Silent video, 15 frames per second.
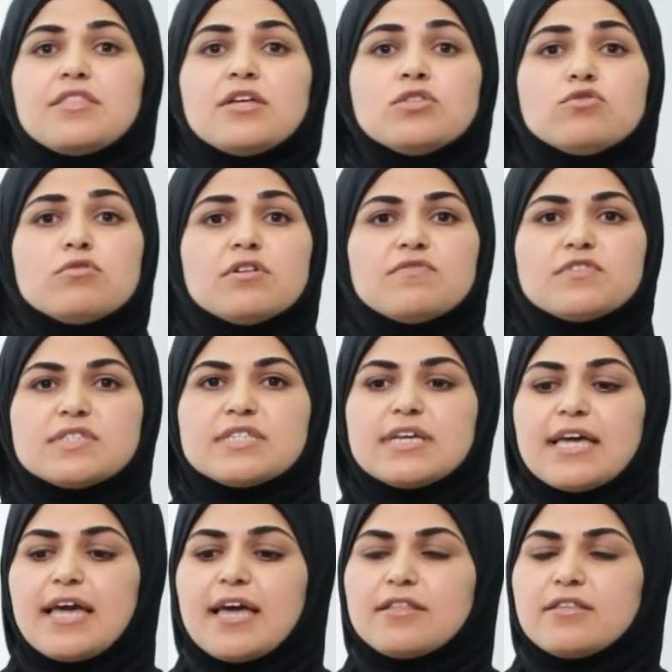then to
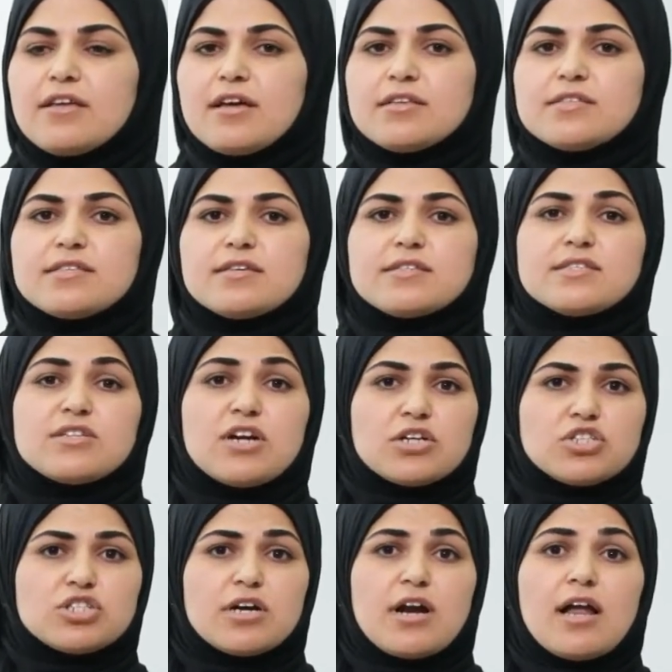investigate its
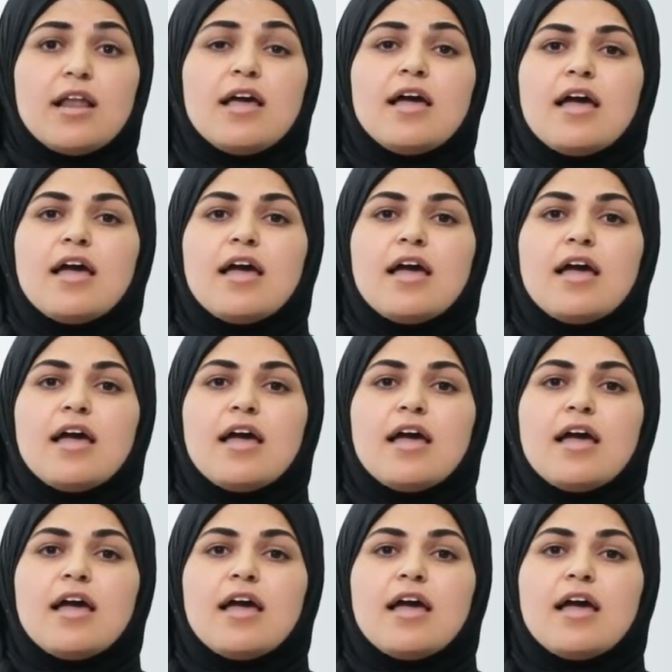structural